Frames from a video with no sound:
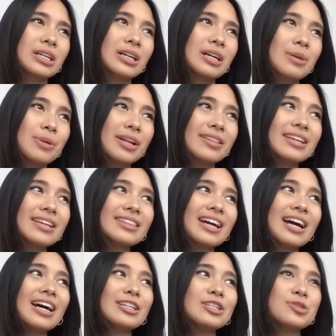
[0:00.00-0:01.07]
But I think
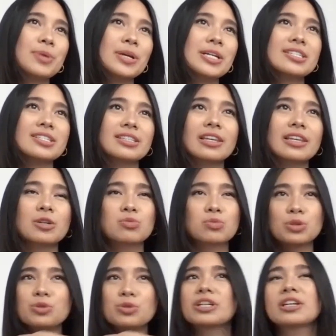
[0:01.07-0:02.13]
that is based like
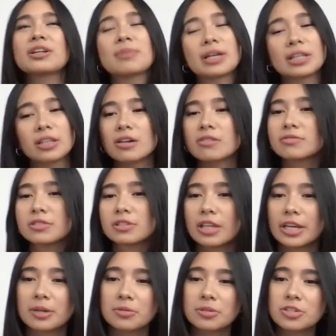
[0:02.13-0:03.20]
rooted in my love for
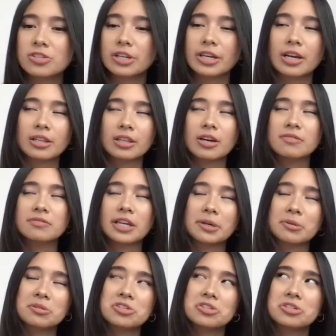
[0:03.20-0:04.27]
language. Like I love
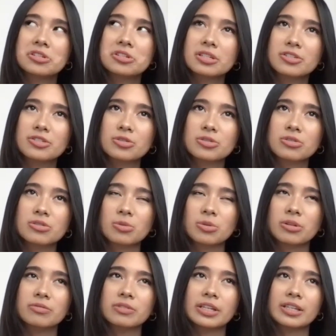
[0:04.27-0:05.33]
languages and just sort
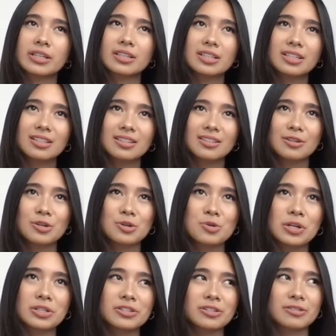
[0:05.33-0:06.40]
of like the
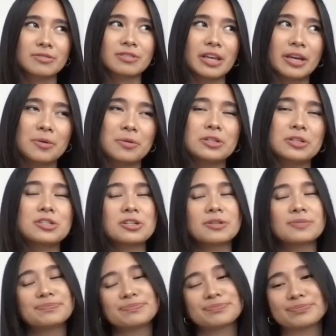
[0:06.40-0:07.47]
nuances of language,
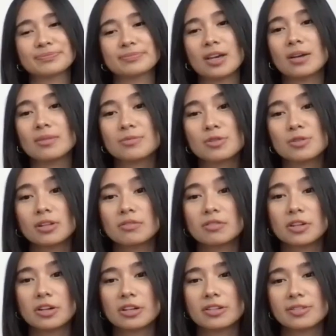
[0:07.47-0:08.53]
and yeah, so I love
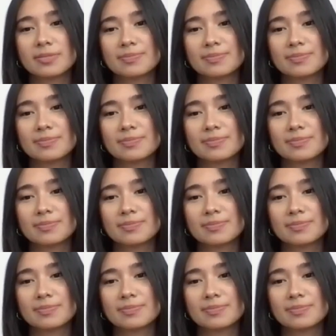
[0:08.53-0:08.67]
lyrics.